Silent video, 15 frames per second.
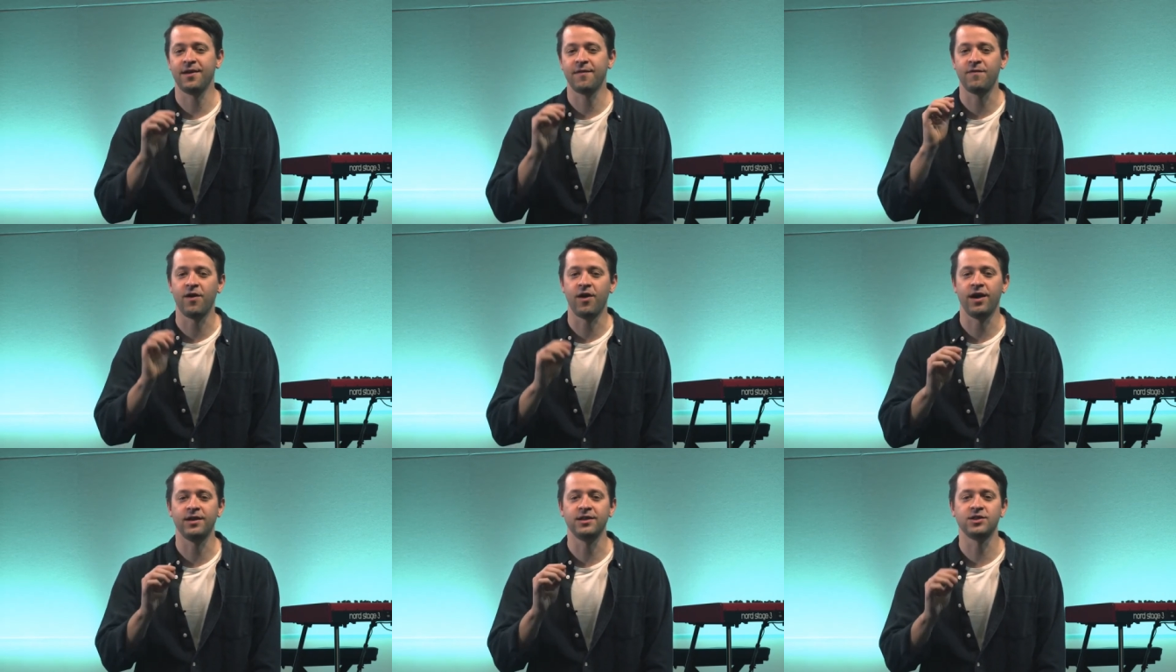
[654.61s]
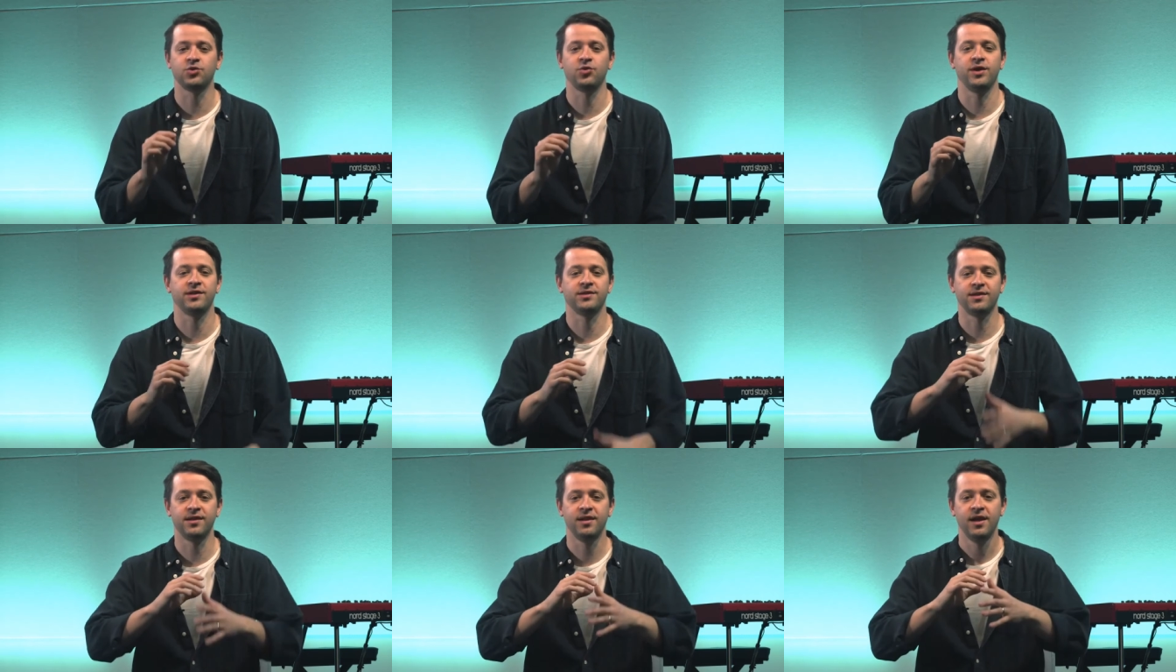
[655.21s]
violent
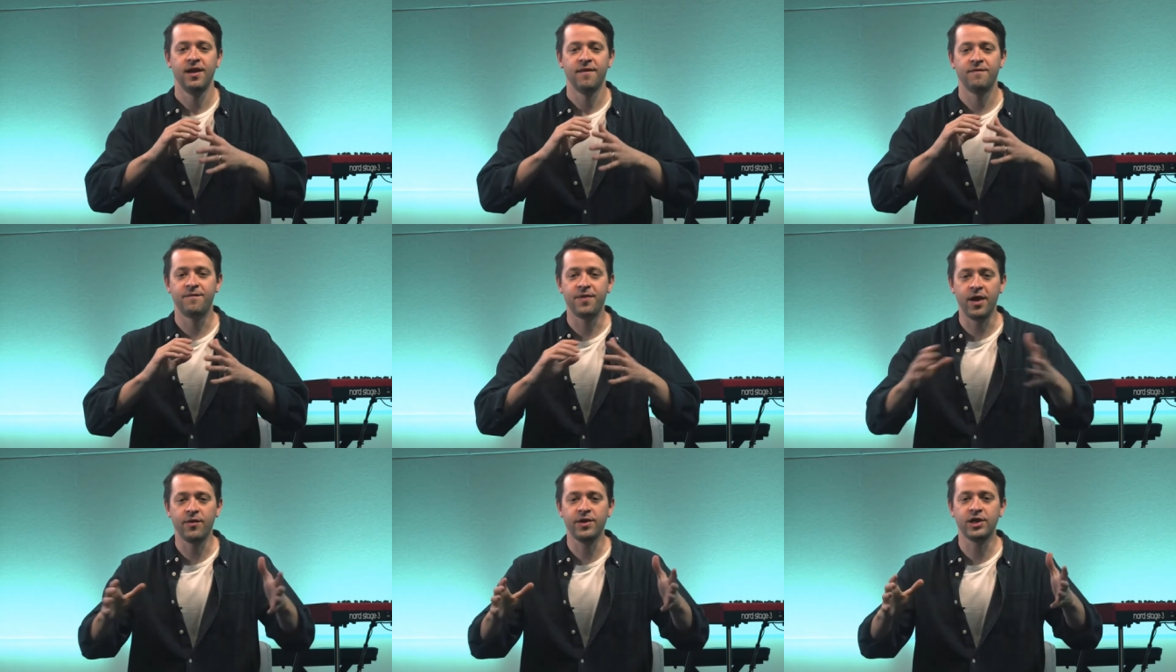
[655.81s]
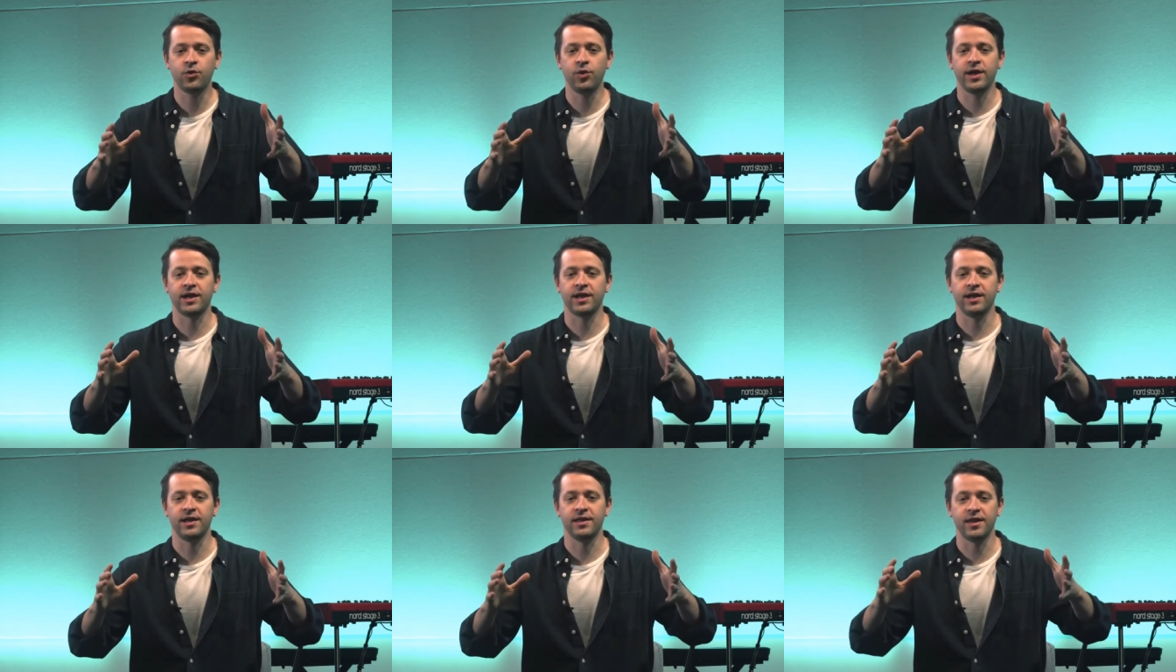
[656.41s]
twist, and very
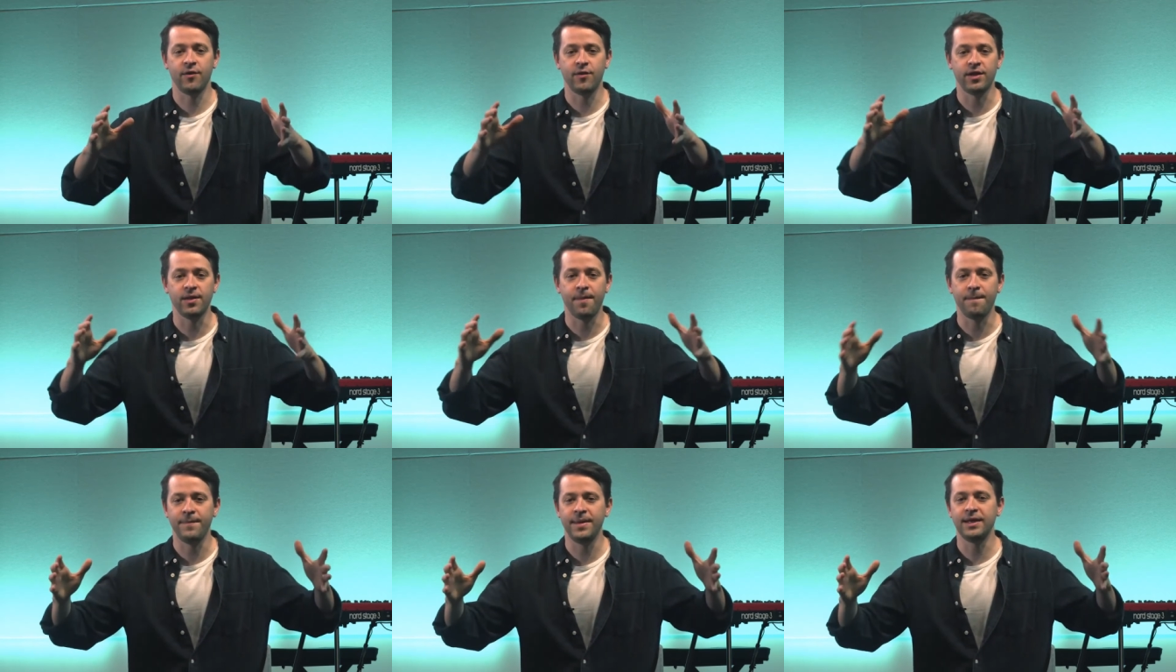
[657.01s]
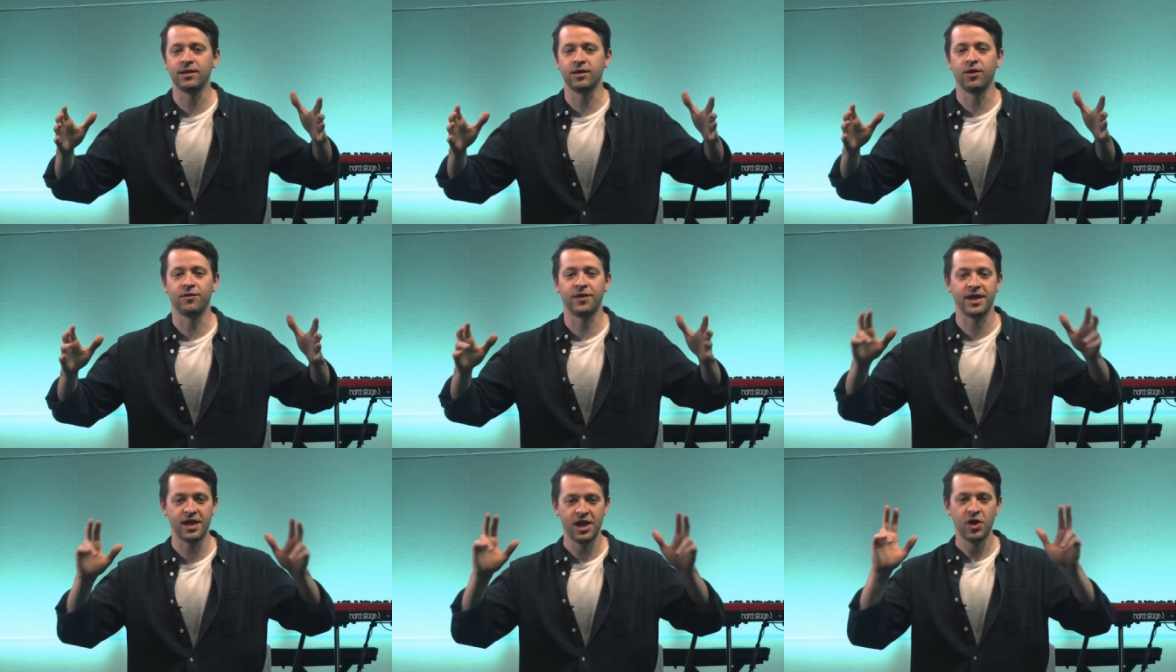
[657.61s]
quickly they're in the middle of
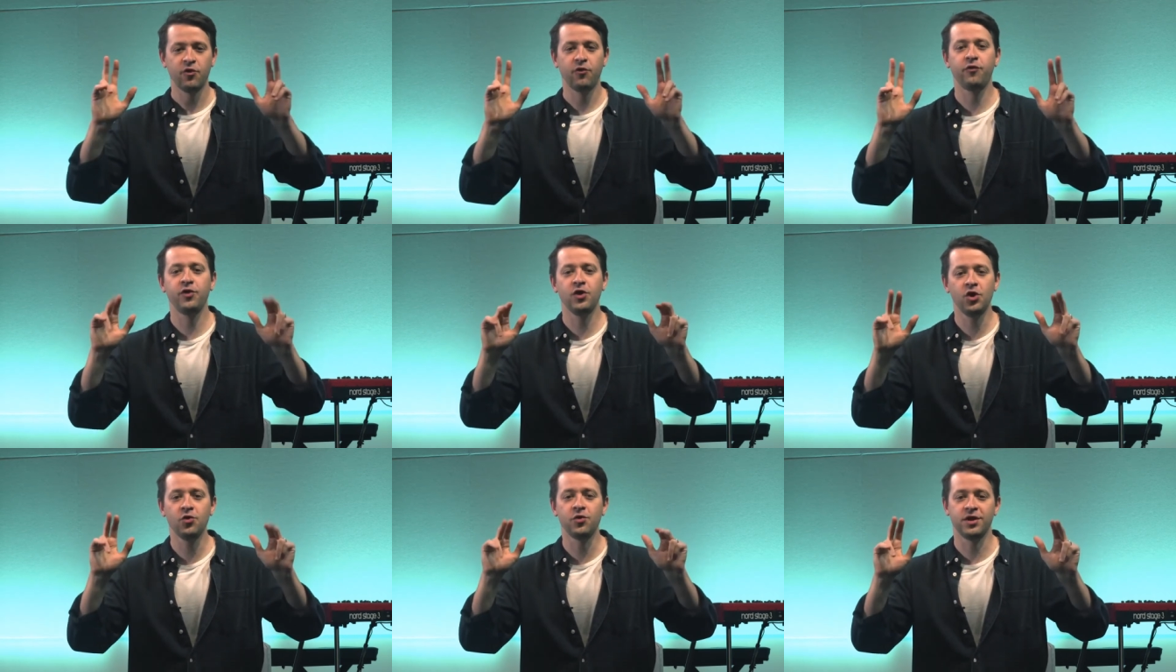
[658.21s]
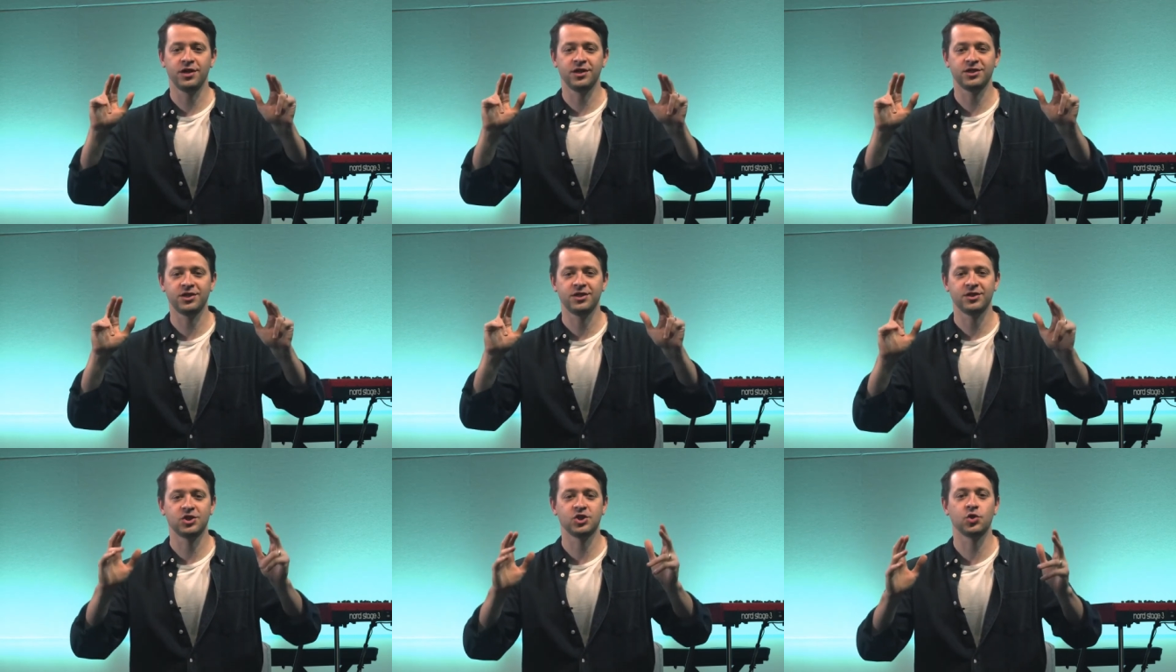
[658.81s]
a furious
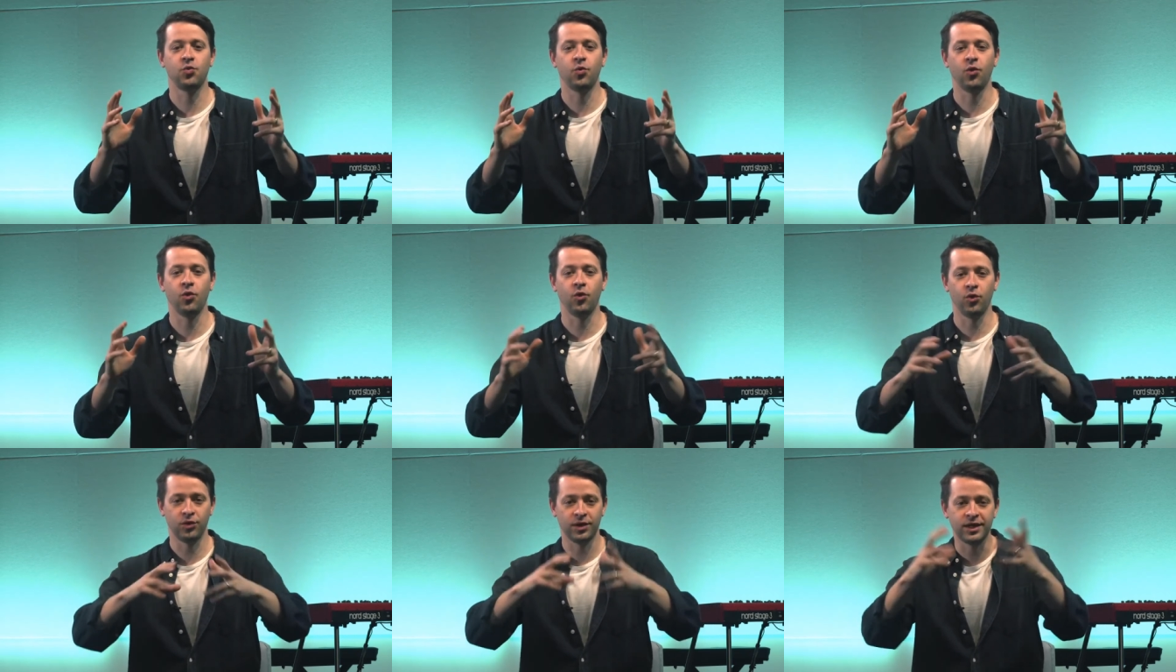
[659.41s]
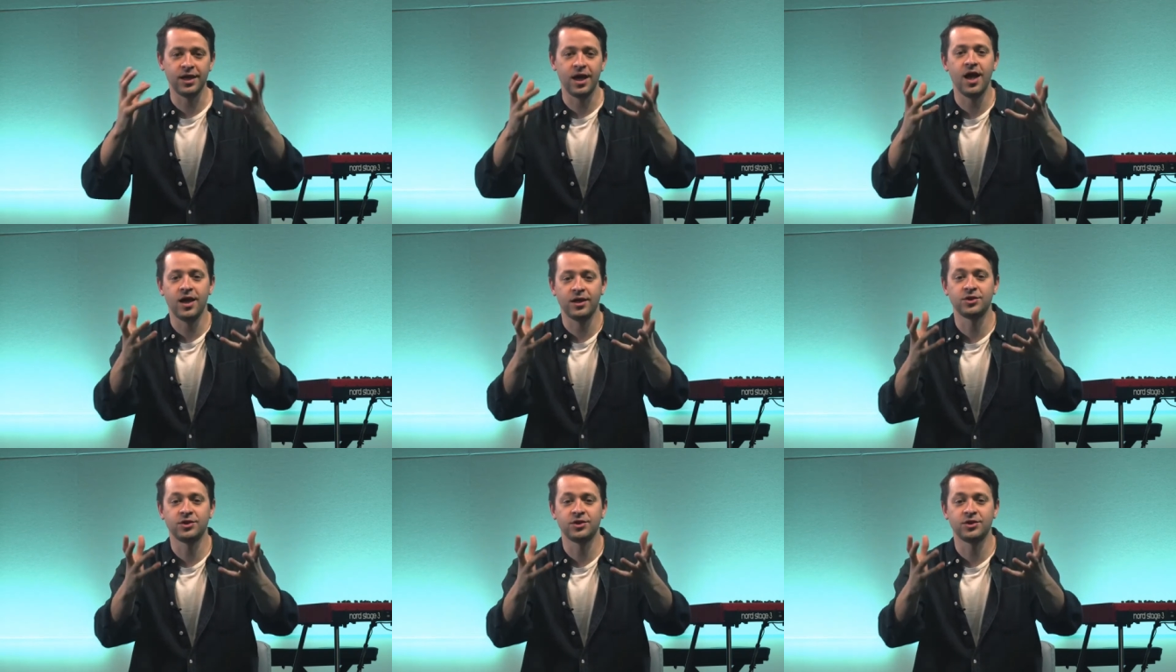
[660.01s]
squall, a